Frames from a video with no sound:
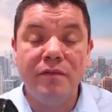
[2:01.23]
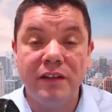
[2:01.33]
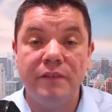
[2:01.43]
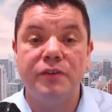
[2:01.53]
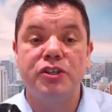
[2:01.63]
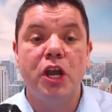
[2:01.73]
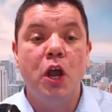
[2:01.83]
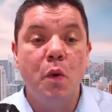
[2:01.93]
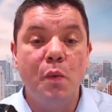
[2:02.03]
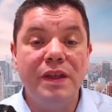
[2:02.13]
of leverage
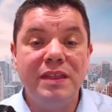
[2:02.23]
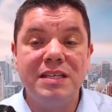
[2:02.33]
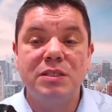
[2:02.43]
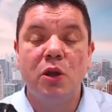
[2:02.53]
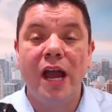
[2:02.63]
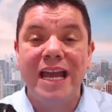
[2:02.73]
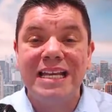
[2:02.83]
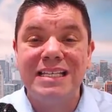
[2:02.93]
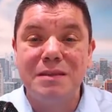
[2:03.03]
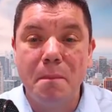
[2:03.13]
with this site
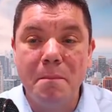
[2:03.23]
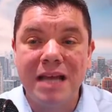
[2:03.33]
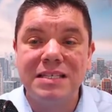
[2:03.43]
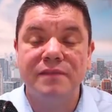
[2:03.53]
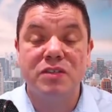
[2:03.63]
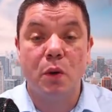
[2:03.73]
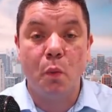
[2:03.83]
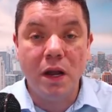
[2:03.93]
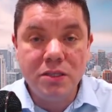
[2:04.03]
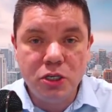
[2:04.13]
is massive. So
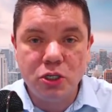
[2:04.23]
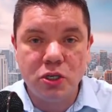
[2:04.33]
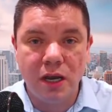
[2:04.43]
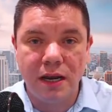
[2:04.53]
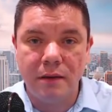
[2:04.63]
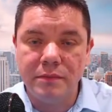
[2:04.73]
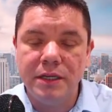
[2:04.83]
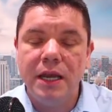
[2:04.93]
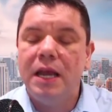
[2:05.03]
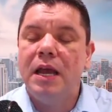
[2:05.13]
once you sign up,
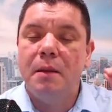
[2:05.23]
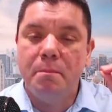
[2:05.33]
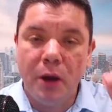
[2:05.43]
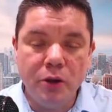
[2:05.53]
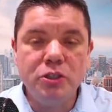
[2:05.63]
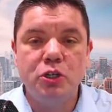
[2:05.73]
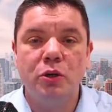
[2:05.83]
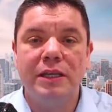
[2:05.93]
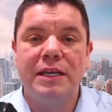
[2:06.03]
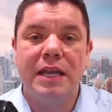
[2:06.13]
post
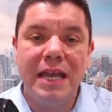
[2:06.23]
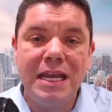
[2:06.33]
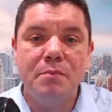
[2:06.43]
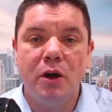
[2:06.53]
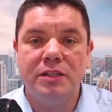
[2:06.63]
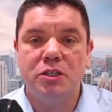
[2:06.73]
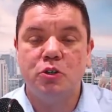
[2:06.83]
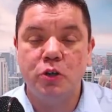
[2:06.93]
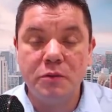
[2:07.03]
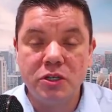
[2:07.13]
your link in my
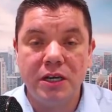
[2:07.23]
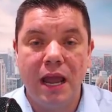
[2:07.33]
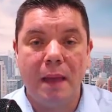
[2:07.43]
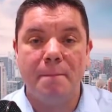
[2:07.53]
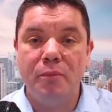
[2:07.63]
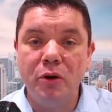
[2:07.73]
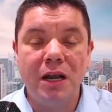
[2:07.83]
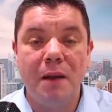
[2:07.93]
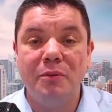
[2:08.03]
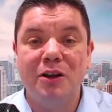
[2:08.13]
description and put a
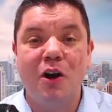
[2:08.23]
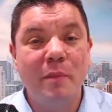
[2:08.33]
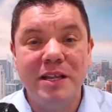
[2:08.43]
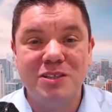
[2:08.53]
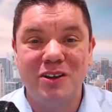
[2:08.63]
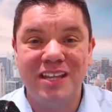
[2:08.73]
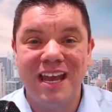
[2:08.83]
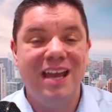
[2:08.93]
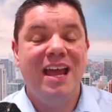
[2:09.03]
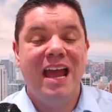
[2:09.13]
couple of comments on
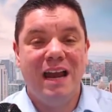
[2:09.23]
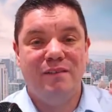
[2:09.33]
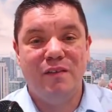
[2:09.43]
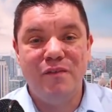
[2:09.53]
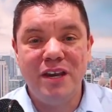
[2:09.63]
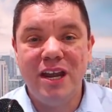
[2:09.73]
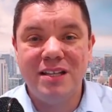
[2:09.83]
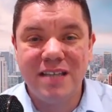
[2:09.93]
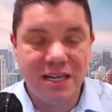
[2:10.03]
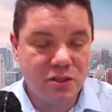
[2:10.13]
there, and if the video
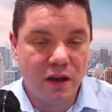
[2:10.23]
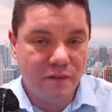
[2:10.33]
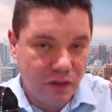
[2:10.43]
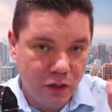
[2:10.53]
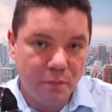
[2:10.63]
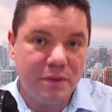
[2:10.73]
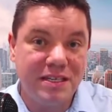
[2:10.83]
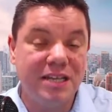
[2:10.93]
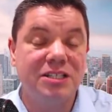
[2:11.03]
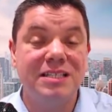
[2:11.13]
takes off, you
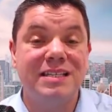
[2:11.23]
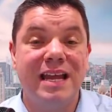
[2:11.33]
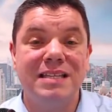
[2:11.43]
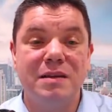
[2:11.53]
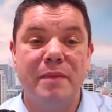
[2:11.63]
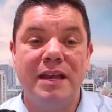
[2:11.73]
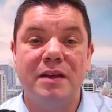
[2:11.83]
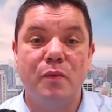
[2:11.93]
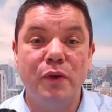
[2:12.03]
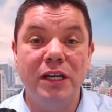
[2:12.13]
potentially stand to make
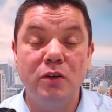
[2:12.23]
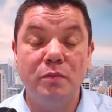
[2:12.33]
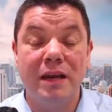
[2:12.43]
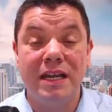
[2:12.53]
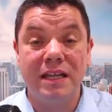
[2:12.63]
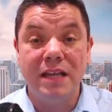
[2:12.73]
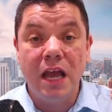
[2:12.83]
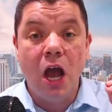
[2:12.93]
really good money. And